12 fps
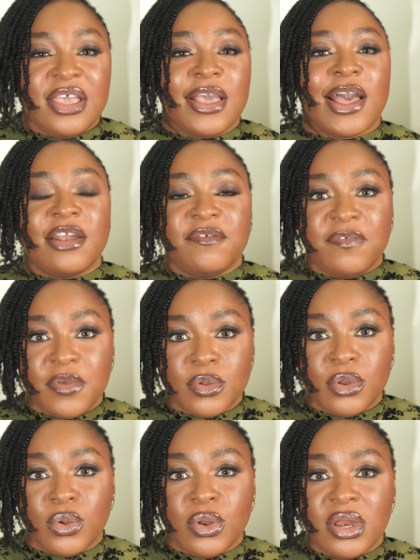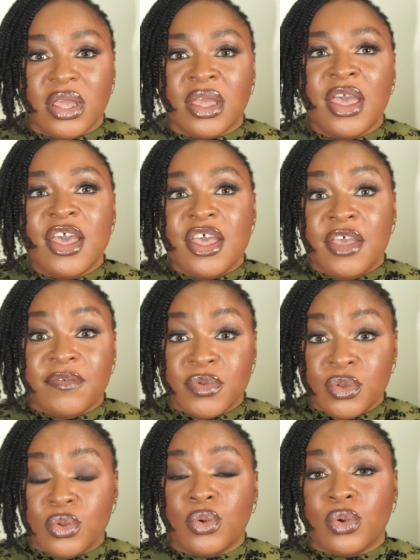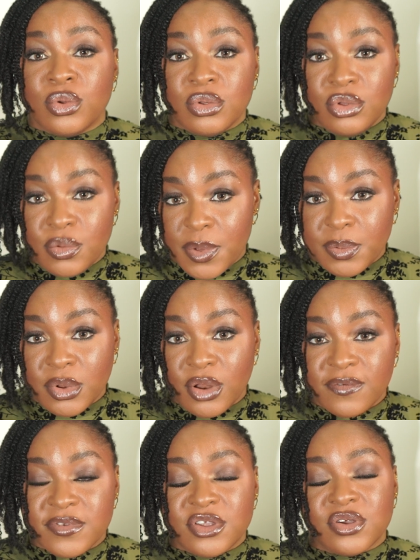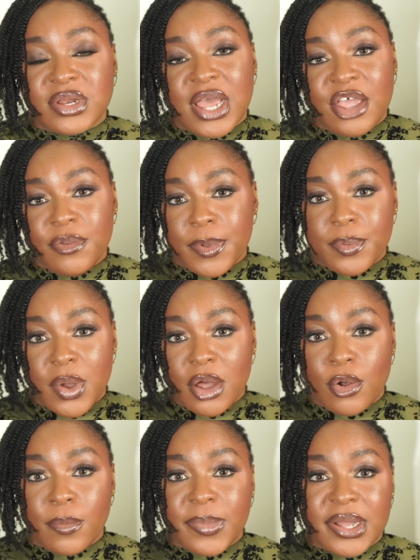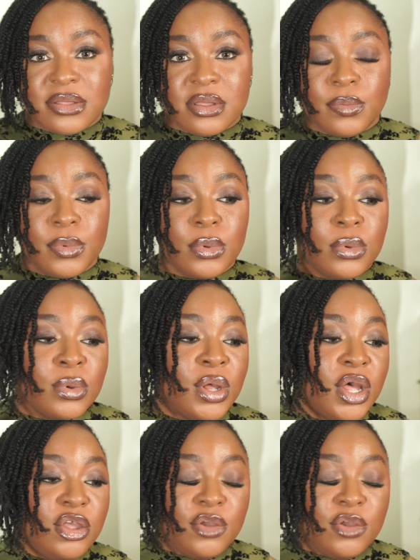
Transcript: It can feel lonely, even though you people love each other, you people are compatible,